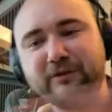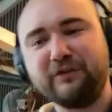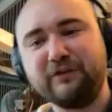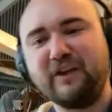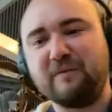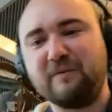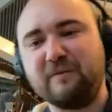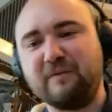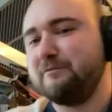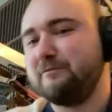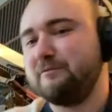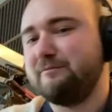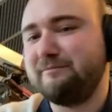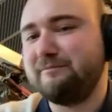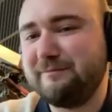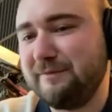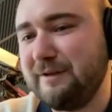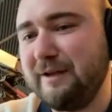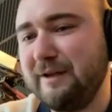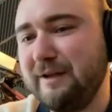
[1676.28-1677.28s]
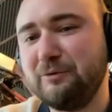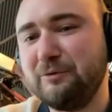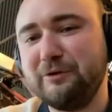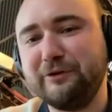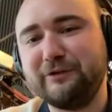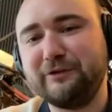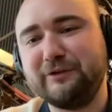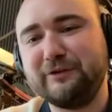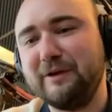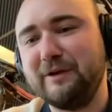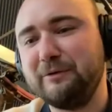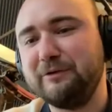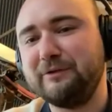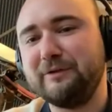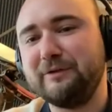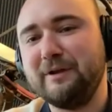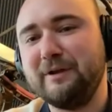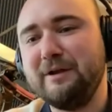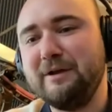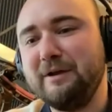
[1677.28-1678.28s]
the same that was that
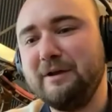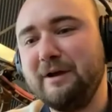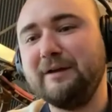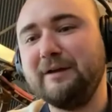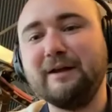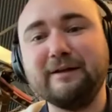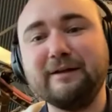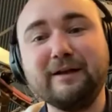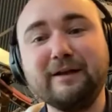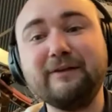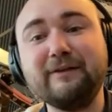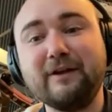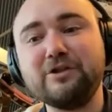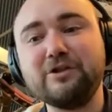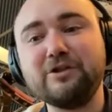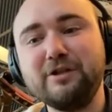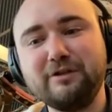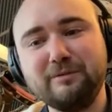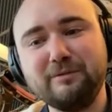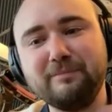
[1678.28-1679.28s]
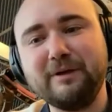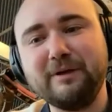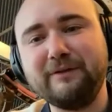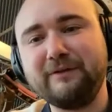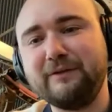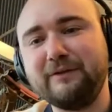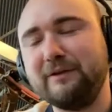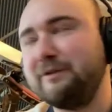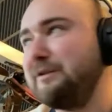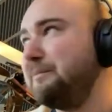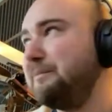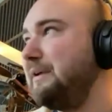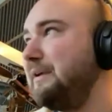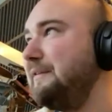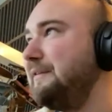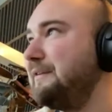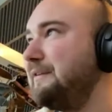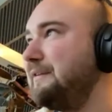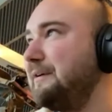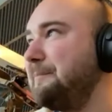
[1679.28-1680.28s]
was and, and that's actually the best uh, the
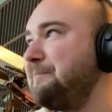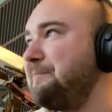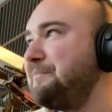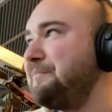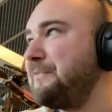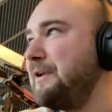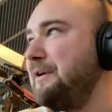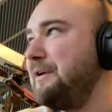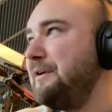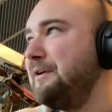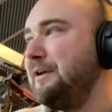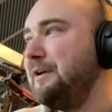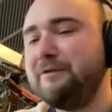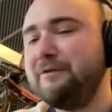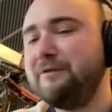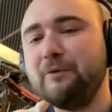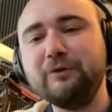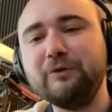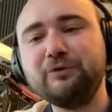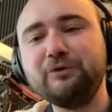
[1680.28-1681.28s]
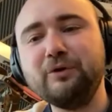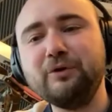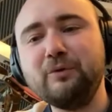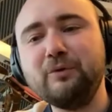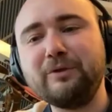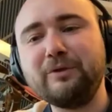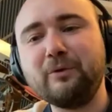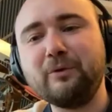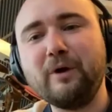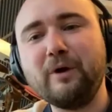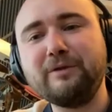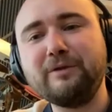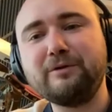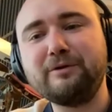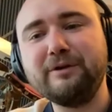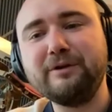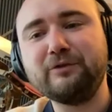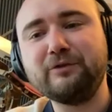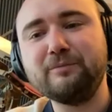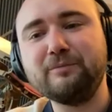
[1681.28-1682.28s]
best um, if you want to know what the weather is